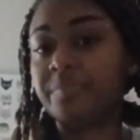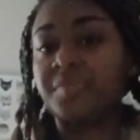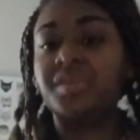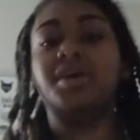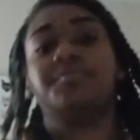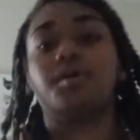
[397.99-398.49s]

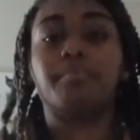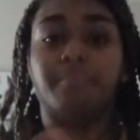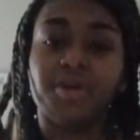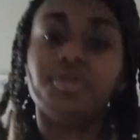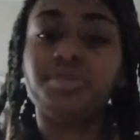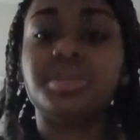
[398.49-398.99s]
If your
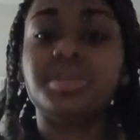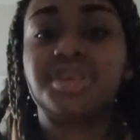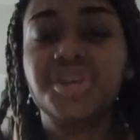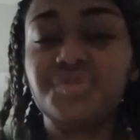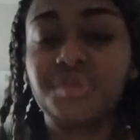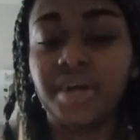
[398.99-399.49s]
mother didn't
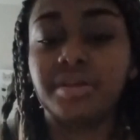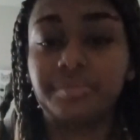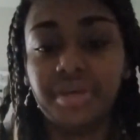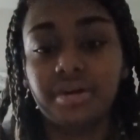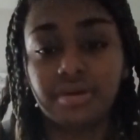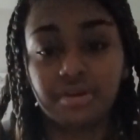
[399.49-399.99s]
teach you how to
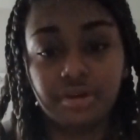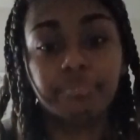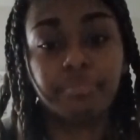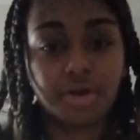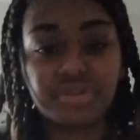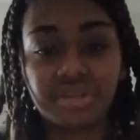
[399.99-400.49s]
be a good
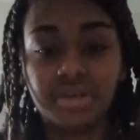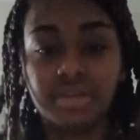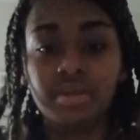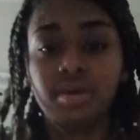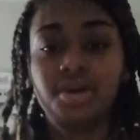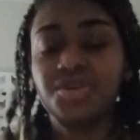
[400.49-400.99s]
person,
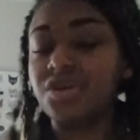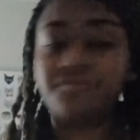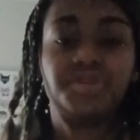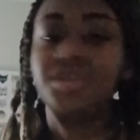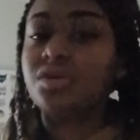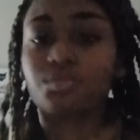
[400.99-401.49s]
if
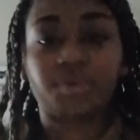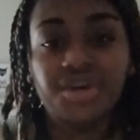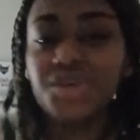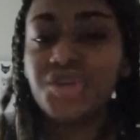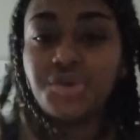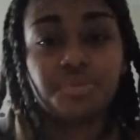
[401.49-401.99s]
she didn't
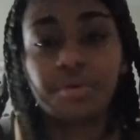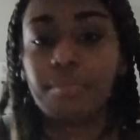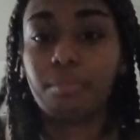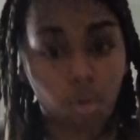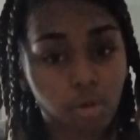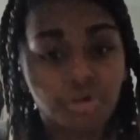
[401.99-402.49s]
raise you with
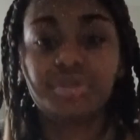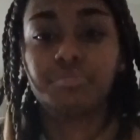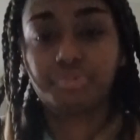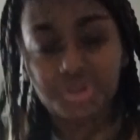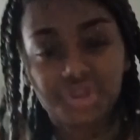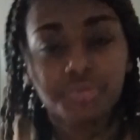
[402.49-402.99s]
morals and
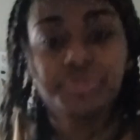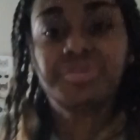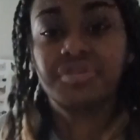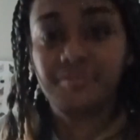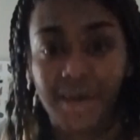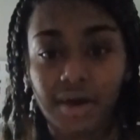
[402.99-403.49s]
principles
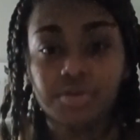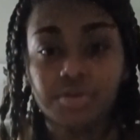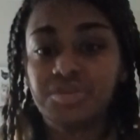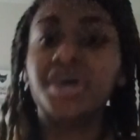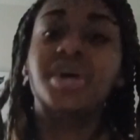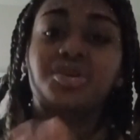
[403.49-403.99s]
and
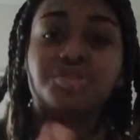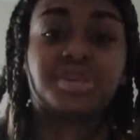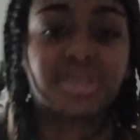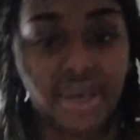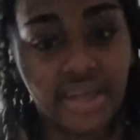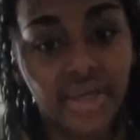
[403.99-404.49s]
values, just
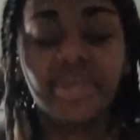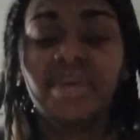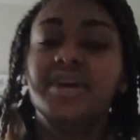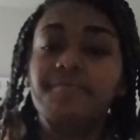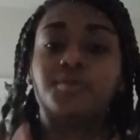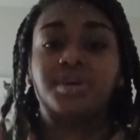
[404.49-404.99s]
say that.
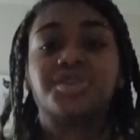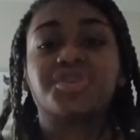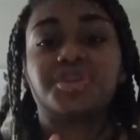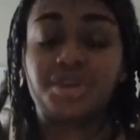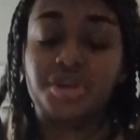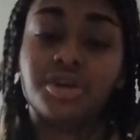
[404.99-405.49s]
If you're
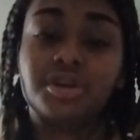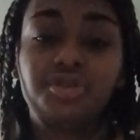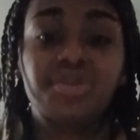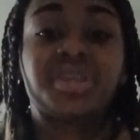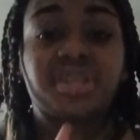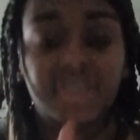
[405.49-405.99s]
insecure,
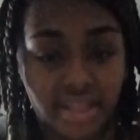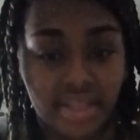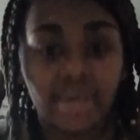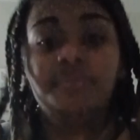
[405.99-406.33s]
just say that.